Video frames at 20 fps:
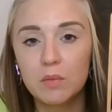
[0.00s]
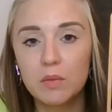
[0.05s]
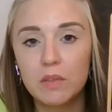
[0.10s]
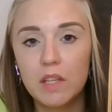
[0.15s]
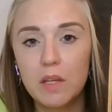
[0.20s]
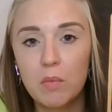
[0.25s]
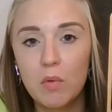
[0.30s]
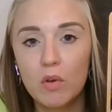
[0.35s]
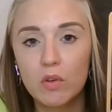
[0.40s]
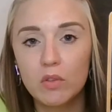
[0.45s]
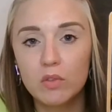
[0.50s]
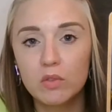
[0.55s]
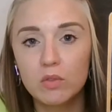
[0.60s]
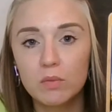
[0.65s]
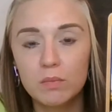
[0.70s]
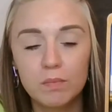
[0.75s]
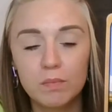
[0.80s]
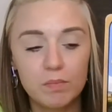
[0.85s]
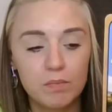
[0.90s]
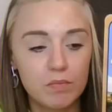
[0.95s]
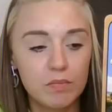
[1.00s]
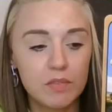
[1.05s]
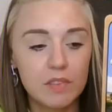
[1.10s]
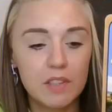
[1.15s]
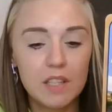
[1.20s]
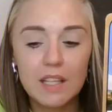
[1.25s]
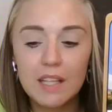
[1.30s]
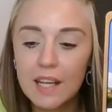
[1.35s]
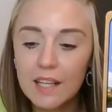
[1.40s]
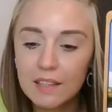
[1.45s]
when they want to.
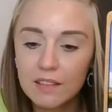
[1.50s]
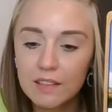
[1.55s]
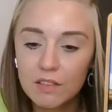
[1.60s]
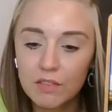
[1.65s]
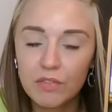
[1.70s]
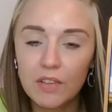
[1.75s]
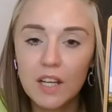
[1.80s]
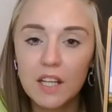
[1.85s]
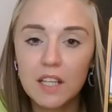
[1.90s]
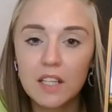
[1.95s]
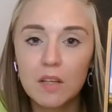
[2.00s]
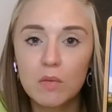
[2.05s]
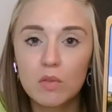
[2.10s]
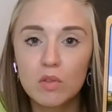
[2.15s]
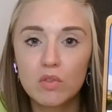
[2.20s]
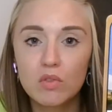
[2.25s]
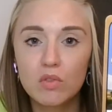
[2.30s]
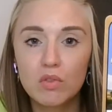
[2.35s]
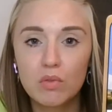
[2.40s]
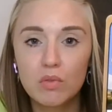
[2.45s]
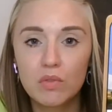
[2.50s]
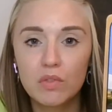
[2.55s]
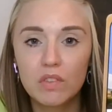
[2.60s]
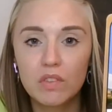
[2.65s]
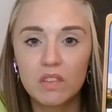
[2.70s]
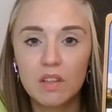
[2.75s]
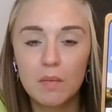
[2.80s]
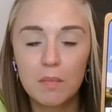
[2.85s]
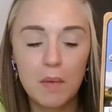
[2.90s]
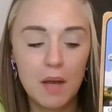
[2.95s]
They like to find out the truth
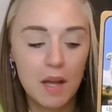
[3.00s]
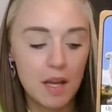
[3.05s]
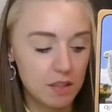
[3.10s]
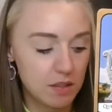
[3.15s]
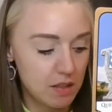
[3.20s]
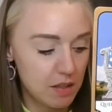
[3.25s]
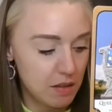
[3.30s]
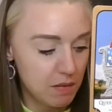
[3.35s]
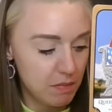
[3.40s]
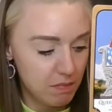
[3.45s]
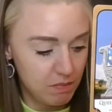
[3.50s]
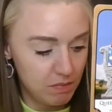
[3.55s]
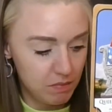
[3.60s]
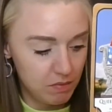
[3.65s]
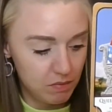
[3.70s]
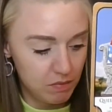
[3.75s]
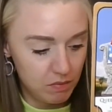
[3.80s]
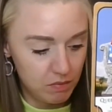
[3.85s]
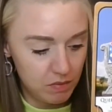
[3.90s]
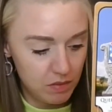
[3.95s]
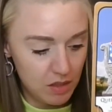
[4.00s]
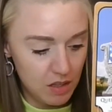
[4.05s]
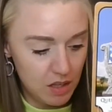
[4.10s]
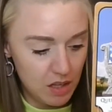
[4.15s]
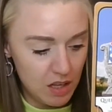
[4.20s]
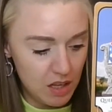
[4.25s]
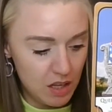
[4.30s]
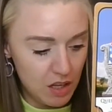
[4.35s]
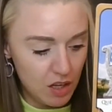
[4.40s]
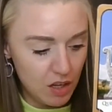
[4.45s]
of the matter.
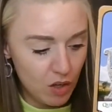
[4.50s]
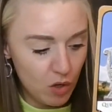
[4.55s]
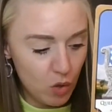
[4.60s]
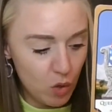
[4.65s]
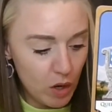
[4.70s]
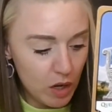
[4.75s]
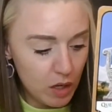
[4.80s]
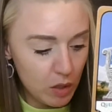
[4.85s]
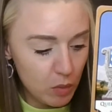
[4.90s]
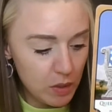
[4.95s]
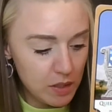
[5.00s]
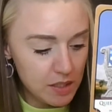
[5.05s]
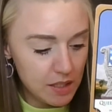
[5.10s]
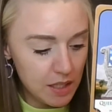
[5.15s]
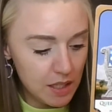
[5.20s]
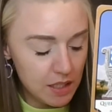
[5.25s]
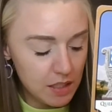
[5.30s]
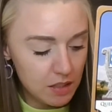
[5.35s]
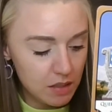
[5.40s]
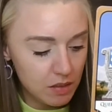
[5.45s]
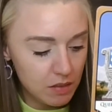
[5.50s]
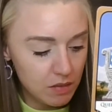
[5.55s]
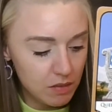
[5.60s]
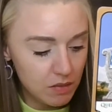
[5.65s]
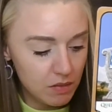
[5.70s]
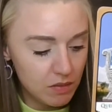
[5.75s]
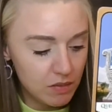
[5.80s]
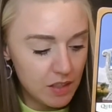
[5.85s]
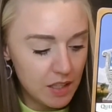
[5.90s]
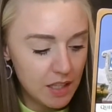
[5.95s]
Quick-witted.
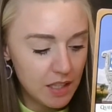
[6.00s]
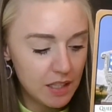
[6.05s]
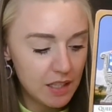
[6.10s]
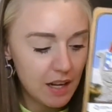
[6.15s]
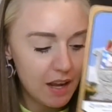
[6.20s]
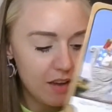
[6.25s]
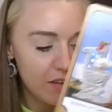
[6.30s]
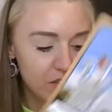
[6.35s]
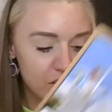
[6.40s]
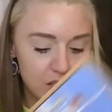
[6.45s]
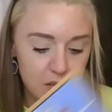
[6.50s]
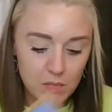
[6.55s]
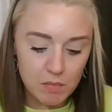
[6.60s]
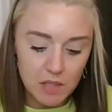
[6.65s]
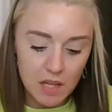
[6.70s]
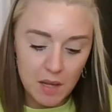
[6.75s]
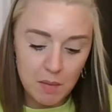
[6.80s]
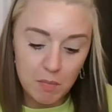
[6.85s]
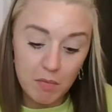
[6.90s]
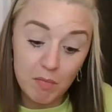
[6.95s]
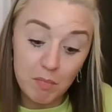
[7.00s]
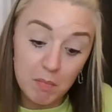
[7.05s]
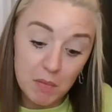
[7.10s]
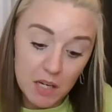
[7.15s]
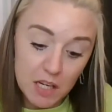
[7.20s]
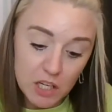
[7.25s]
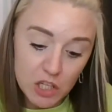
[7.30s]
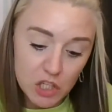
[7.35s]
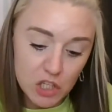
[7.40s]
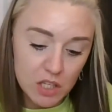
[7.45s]
They can have some type of
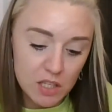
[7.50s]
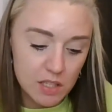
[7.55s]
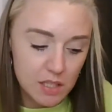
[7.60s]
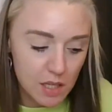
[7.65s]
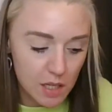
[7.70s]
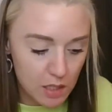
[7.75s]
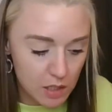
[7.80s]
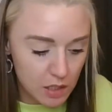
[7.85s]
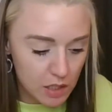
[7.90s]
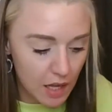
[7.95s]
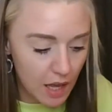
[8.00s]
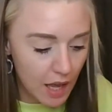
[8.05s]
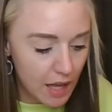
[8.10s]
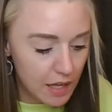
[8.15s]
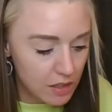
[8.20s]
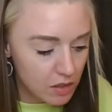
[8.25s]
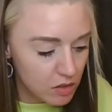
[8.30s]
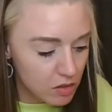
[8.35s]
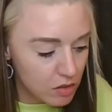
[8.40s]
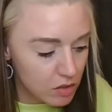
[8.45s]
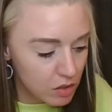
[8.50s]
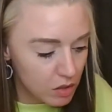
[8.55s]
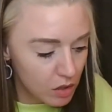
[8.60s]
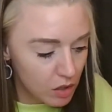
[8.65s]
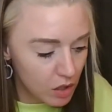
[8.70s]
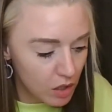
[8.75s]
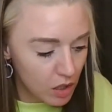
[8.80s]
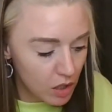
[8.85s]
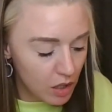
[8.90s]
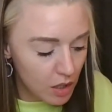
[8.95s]
malicious intent,
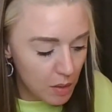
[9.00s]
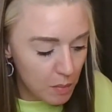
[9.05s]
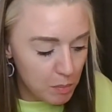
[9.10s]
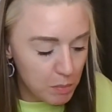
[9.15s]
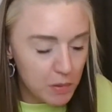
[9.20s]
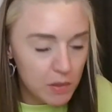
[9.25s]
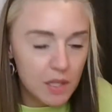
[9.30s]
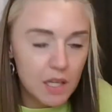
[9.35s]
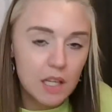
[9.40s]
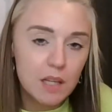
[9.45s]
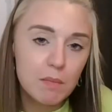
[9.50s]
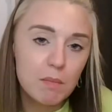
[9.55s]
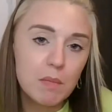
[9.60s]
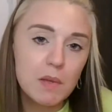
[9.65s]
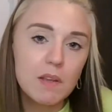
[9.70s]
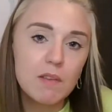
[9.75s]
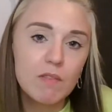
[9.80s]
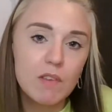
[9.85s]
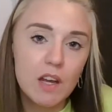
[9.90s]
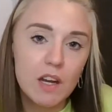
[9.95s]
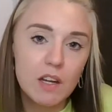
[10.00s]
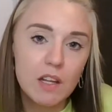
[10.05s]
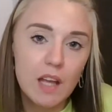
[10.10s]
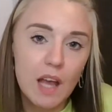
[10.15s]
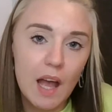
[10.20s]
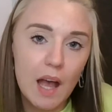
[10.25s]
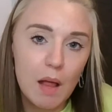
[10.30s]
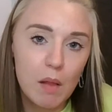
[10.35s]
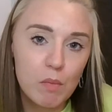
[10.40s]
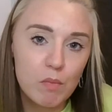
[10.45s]
but they can be very
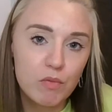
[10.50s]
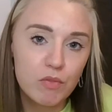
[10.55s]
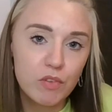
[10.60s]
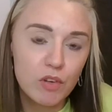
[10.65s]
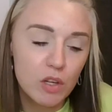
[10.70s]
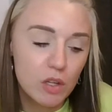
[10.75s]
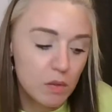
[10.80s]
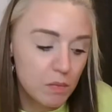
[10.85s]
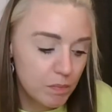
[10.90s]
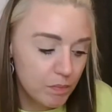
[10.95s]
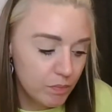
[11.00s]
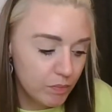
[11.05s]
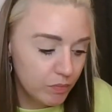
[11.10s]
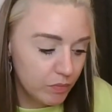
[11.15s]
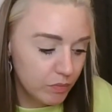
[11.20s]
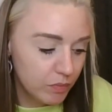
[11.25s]
helpful